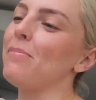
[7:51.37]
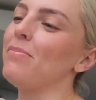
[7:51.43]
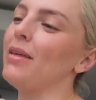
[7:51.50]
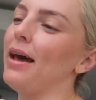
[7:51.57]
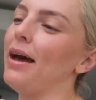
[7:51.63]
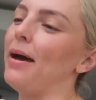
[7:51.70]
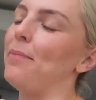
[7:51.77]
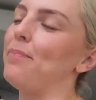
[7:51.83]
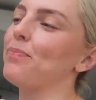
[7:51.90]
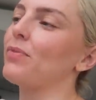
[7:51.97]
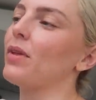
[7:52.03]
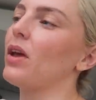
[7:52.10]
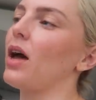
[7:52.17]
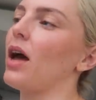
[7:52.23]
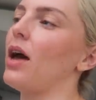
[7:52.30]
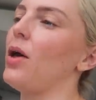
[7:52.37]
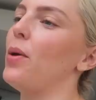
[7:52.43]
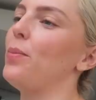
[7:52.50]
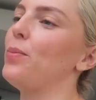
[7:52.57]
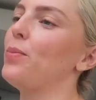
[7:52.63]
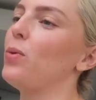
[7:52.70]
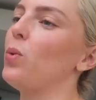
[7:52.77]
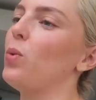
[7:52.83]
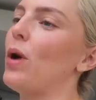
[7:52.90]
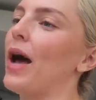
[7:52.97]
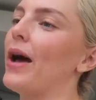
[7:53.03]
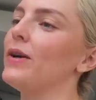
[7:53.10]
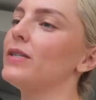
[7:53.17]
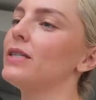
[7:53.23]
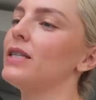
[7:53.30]
Yeah.
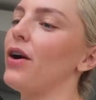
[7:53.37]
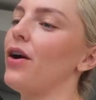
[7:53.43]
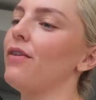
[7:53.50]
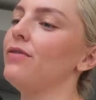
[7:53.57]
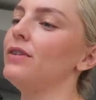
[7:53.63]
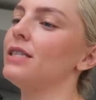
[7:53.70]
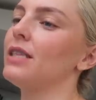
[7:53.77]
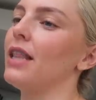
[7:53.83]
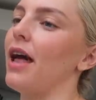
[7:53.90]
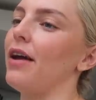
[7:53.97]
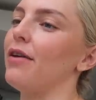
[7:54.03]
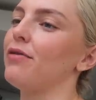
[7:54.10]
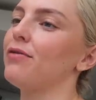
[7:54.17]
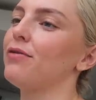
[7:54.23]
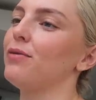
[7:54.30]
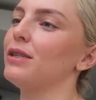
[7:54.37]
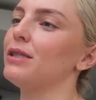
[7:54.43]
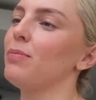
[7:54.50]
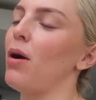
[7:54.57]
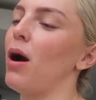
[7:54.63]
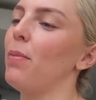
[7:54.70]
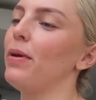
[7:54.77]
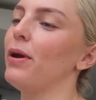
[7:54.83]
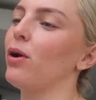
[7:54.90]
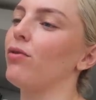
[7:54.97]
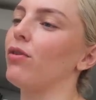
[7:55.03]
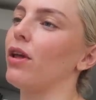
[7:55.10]
How's the office life? What's popping over